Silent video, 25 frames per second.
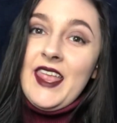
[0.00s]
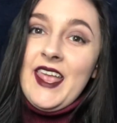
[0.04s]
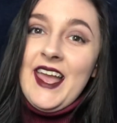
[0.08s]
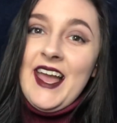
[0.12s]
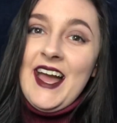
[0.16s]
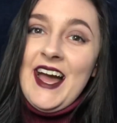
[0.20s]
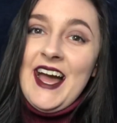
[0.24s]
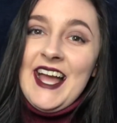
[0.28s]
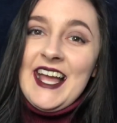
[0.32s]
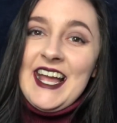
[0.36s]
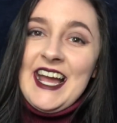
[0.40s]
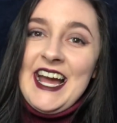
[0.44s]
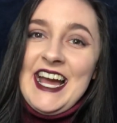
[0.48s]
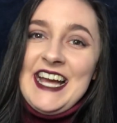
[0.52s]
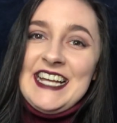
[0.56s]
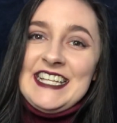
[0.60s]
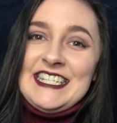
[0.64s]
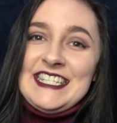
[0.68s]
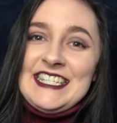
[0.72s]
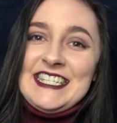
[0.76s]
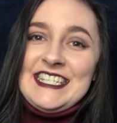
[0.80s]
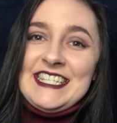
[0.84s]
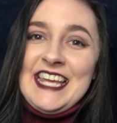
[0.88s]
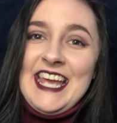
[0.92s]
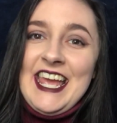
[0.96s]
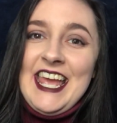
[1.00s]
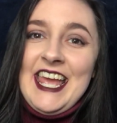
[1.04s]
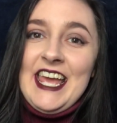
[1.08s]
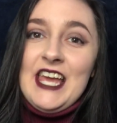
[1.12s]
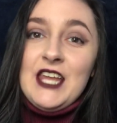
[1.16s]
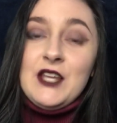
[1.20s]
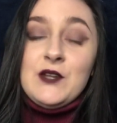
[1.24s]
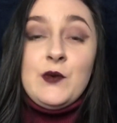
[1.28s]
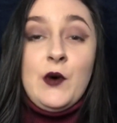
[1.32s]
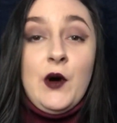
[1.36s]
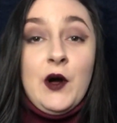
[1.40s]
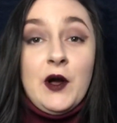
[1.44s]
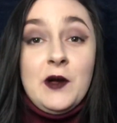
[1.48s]
Hi guys,
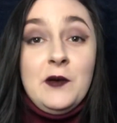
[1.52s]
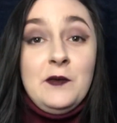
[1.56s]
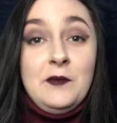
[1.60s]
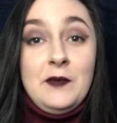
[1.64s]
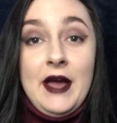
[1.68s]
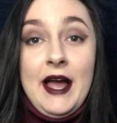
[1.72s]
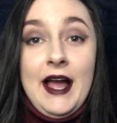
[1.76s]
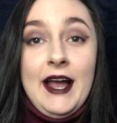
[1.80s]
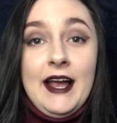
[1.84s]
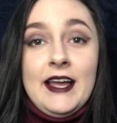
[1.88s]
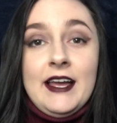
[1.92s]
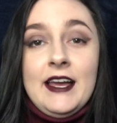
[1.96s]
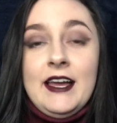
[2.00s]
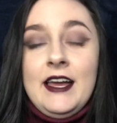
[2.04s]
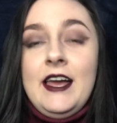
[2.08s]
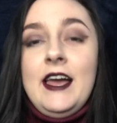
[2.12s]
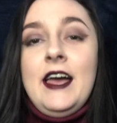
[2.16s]
and welcome back.